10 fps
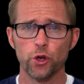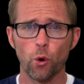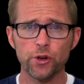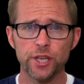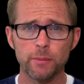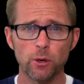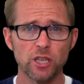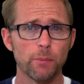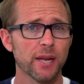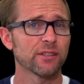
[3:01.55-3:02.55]
your team goes
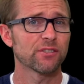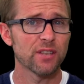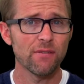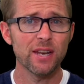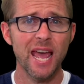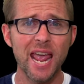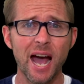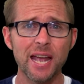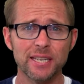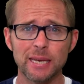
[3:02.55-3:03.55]
up against 7
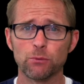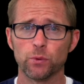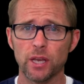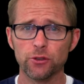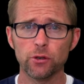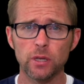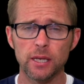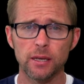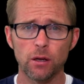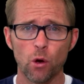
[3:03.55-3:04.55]
AI teams within your
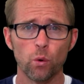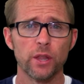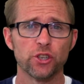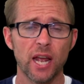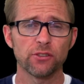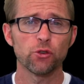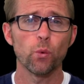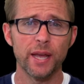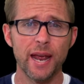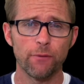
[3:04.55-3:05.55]
league with a chance to
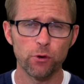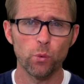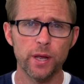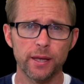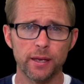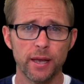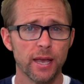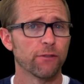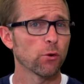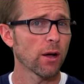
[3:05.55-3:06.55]
win every week.
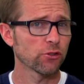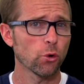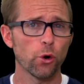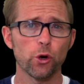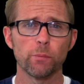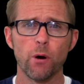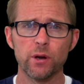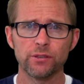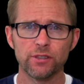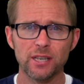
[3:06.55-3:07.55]
If you outscore your
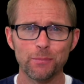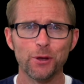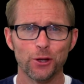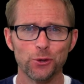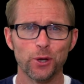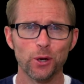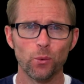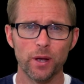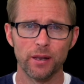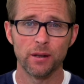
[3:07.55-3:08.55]
opponent's team, you get a
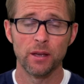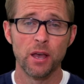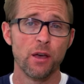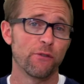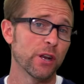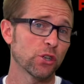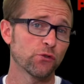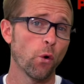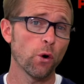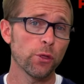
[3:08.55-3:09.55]
win. Finish
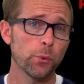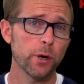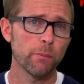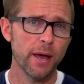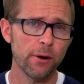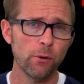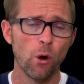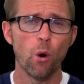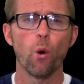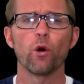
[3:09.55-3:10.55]
4-3 or better,
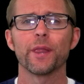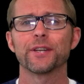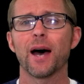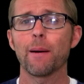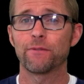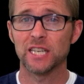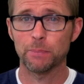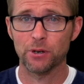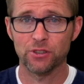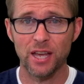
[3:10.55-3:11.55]
or in the top
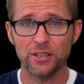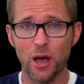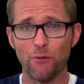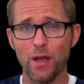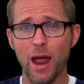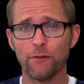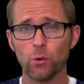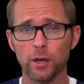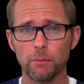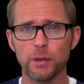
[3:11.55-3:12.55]
50% of
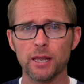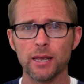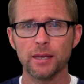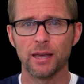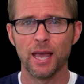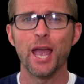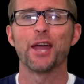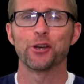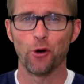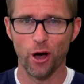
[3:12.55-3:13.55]
everyone competing,
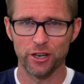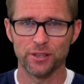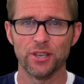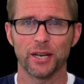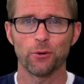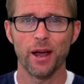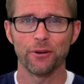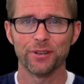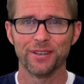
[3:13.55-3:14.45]
and you're on to the second round.